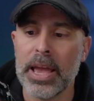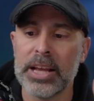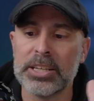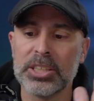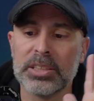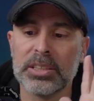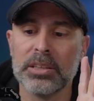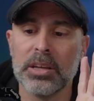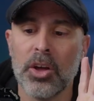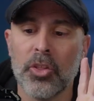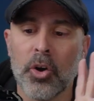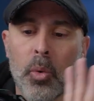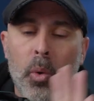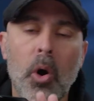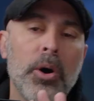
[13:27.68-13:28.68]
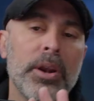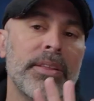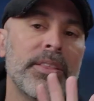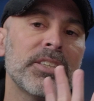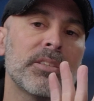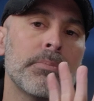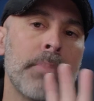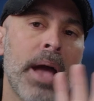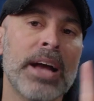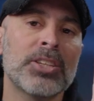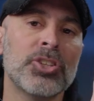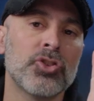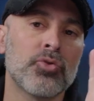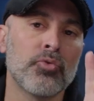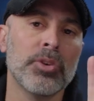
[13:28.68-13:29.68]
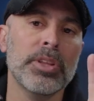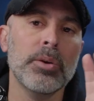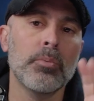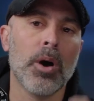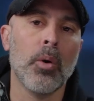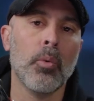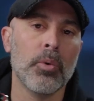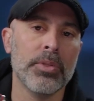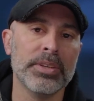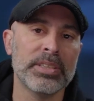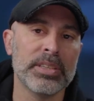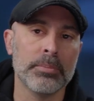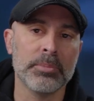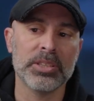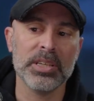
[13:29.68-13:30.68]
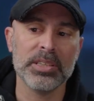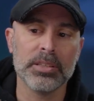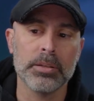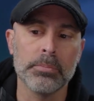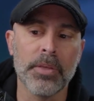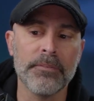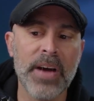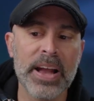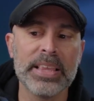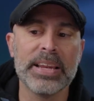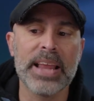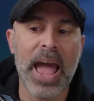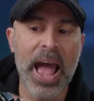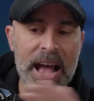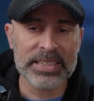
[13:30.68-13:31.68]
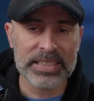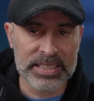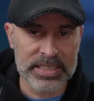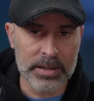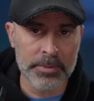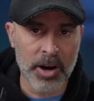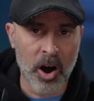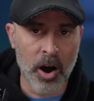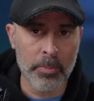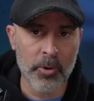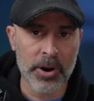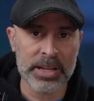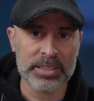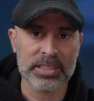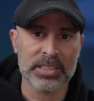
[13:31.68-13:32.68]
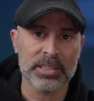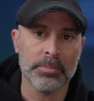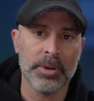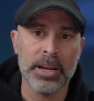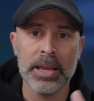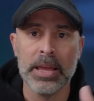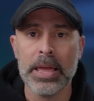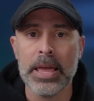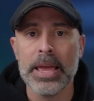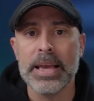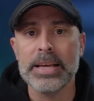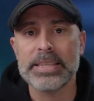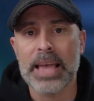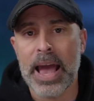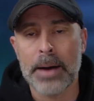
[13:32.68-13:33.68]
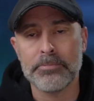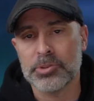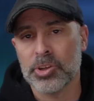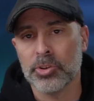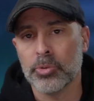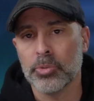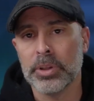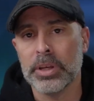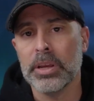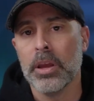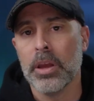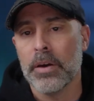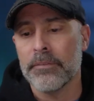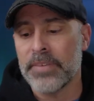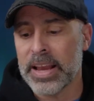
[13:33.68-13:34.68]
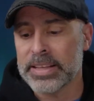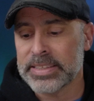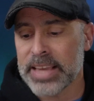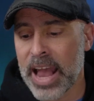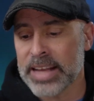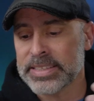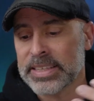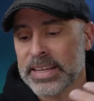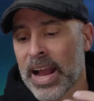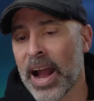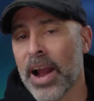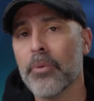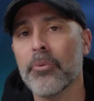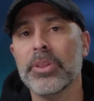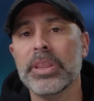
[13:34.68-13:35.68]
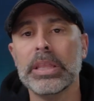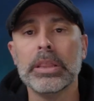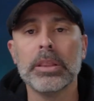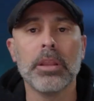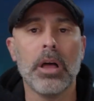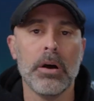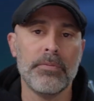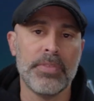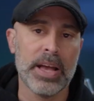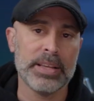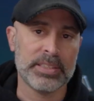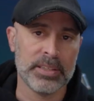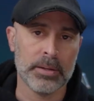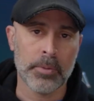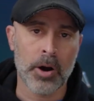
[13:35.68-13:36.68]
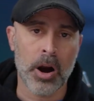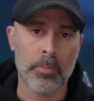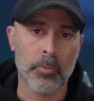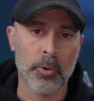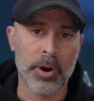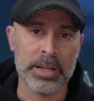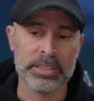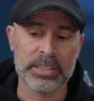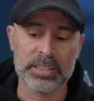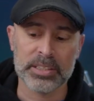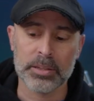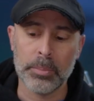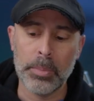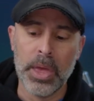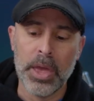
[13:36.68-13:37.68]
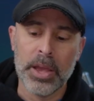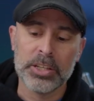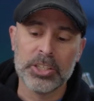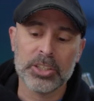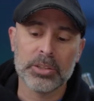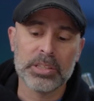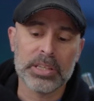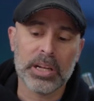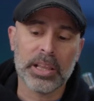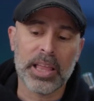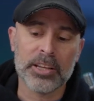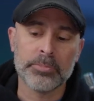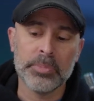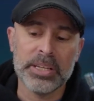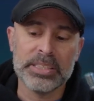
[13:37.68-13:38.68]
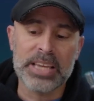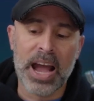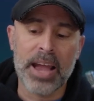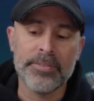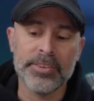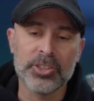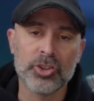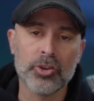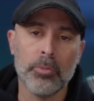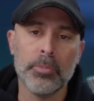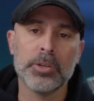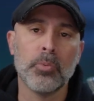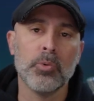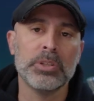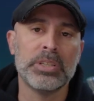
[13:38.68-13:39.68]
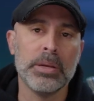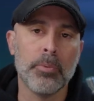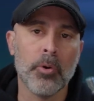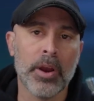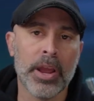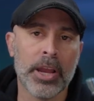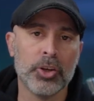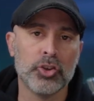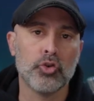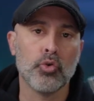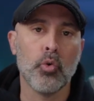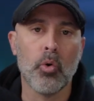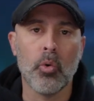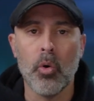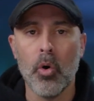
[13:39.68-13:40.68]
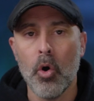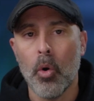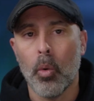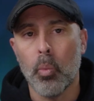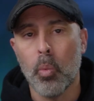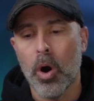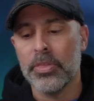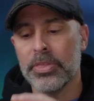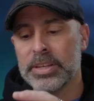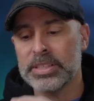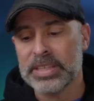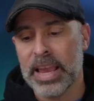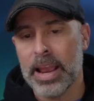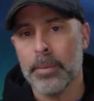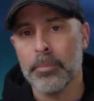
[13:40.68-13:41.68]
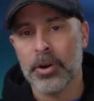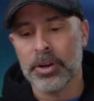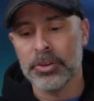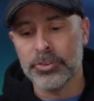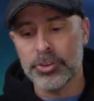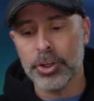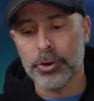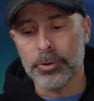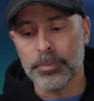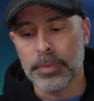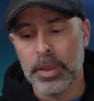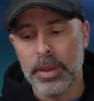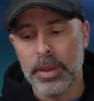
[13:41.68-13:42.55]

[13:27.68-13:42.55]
It's just, the quality of this matches really well with the cinema system. The fact that it has a cinema operating system in it is absolutely fantastic. I really love that cinema operating system just because it allows me to dive in so much more deeper and control what this camera can do.